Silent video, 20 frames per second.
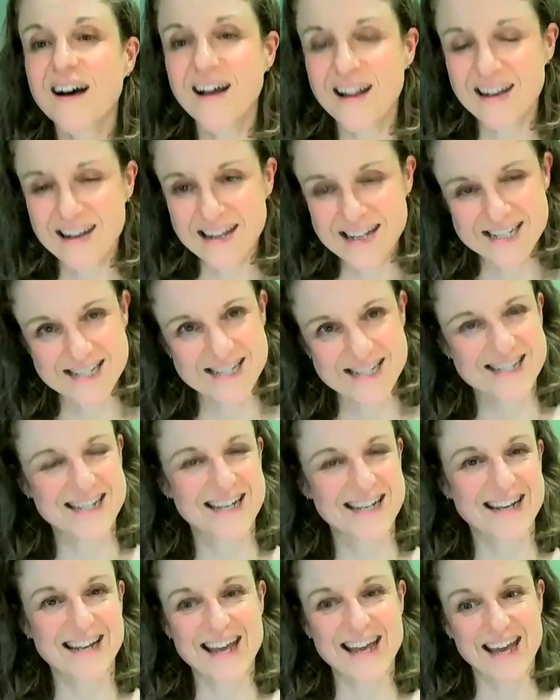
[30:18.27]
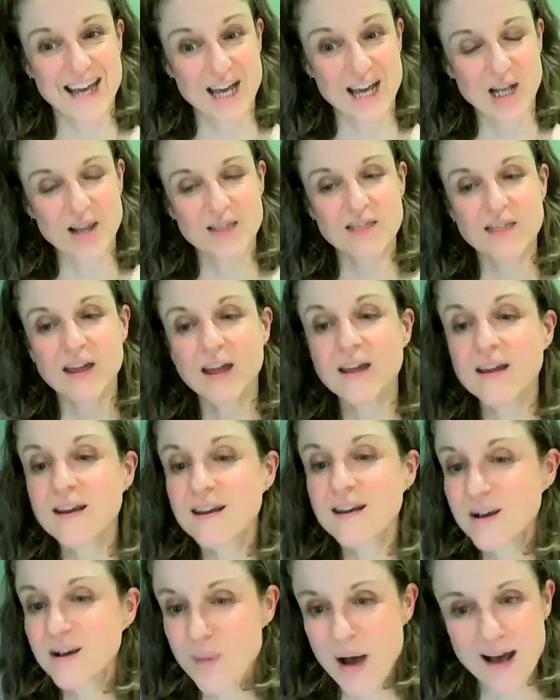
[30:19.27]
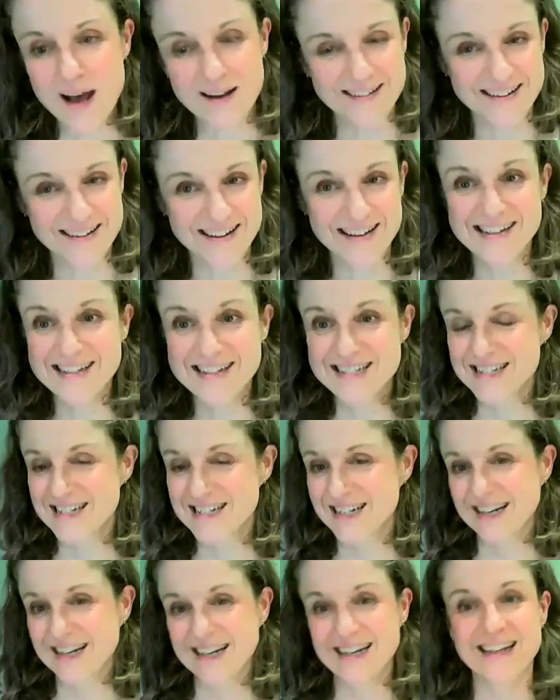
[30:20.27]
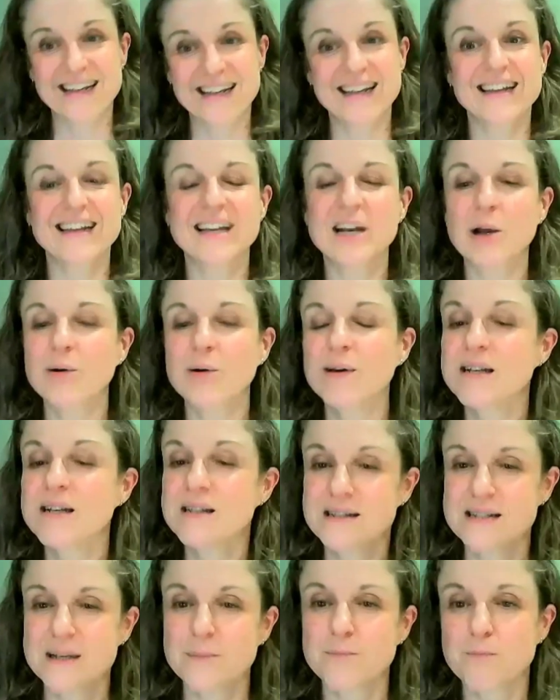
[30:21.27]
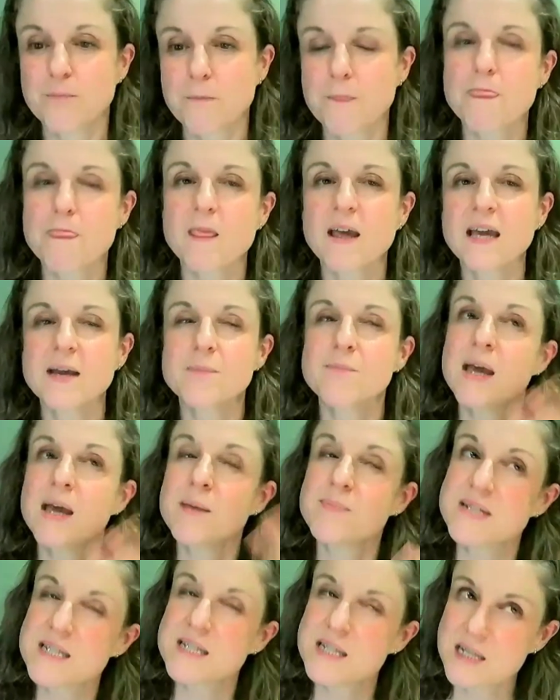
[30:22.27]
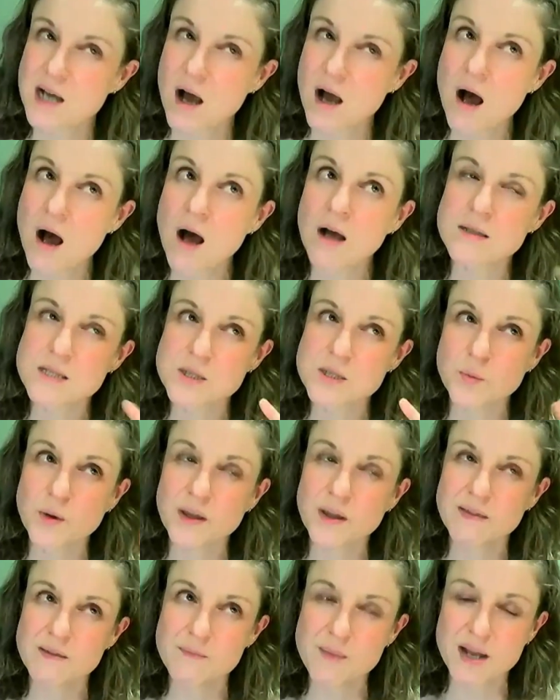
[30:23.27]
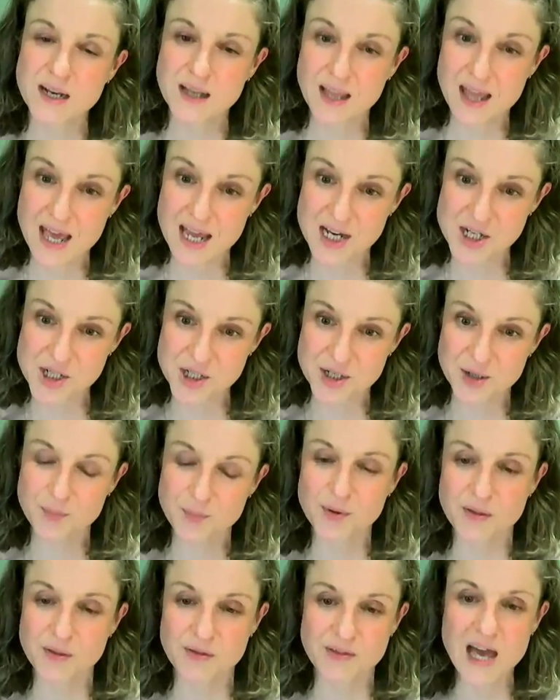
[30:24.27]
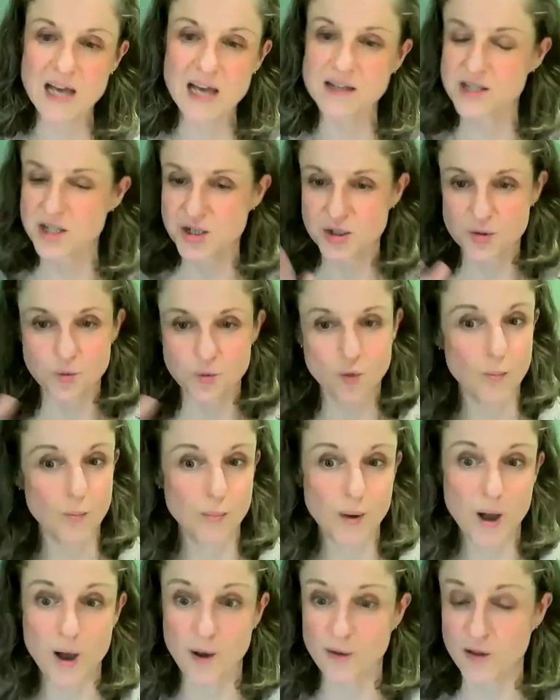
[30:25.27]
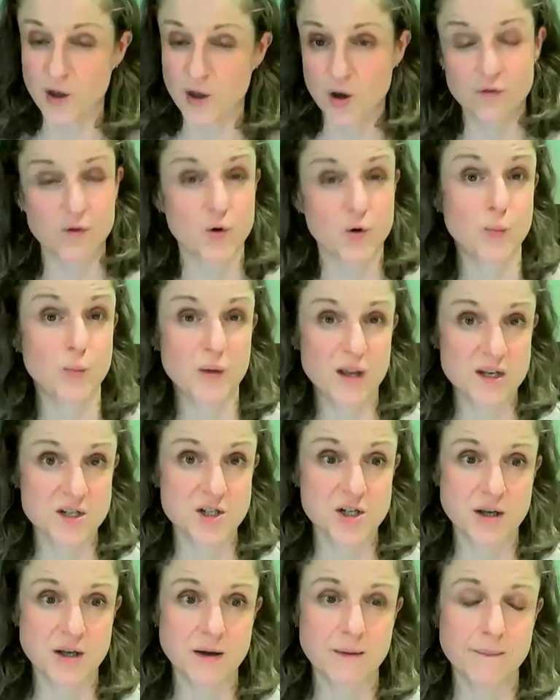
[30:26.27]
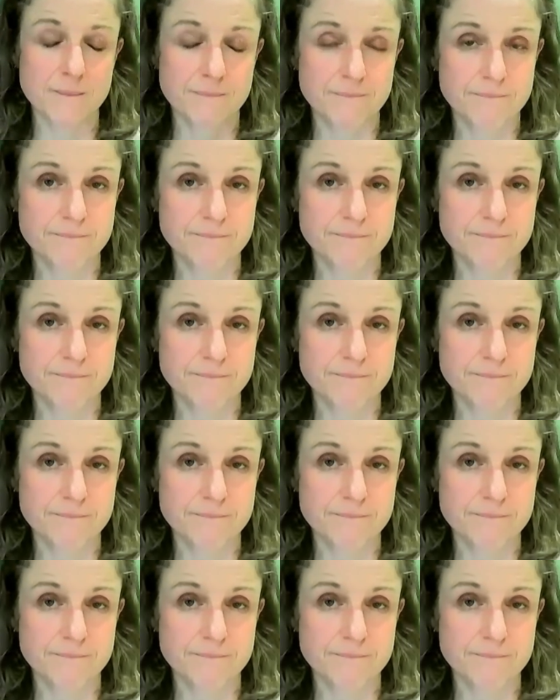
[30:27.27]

holistic care, think about it holistically. It maybe starts with the medication, but that's just one part of the overall picture.